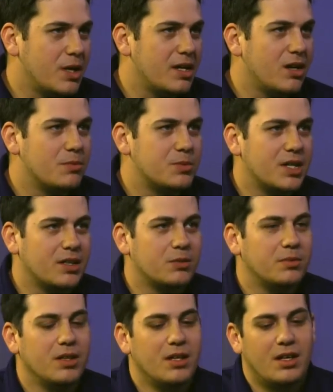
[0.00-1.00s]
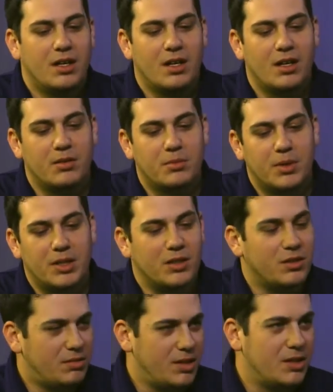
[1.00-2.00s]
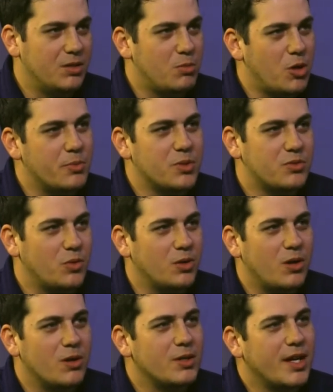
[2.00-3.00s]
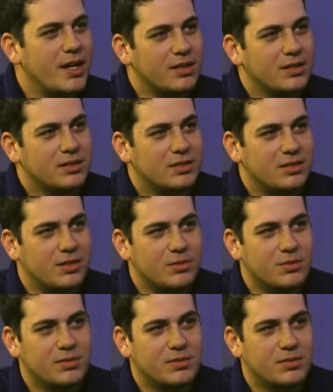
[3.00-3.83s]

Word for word: object, um, and and the purpose for the hard hat. So.